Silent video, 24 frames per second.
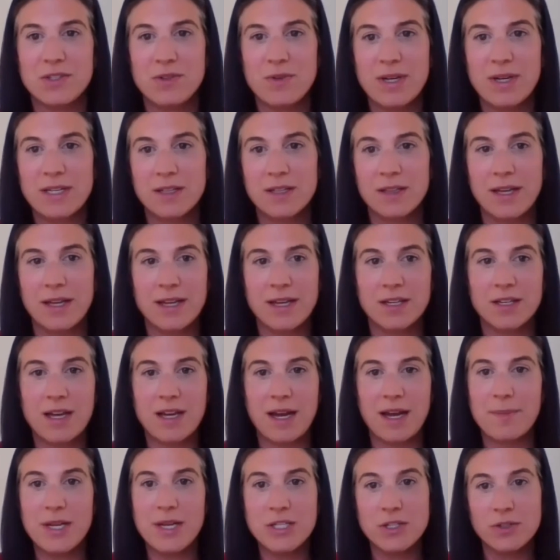So you had to like,
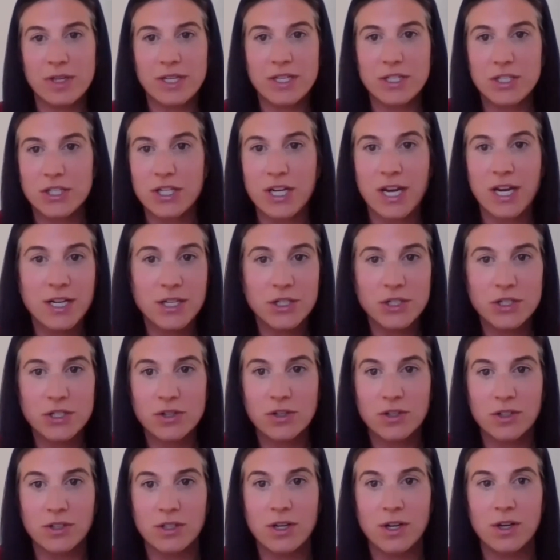I made you like change
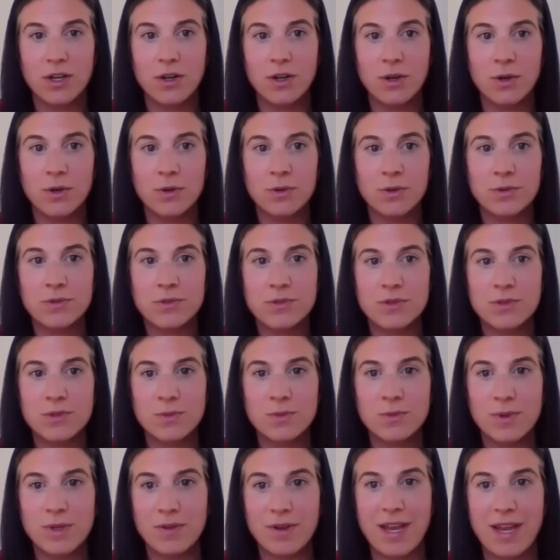your
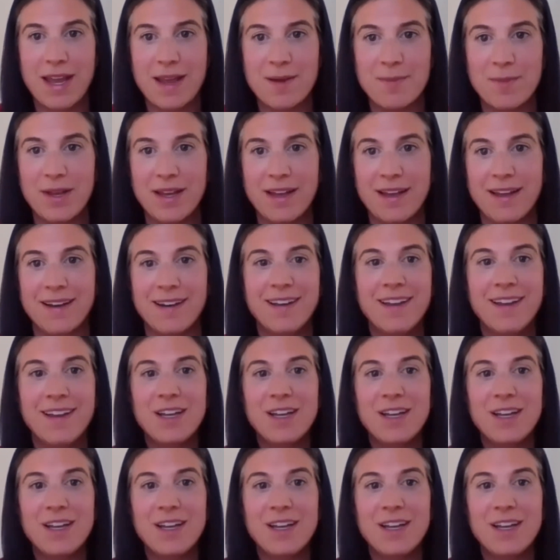clothes when you came in.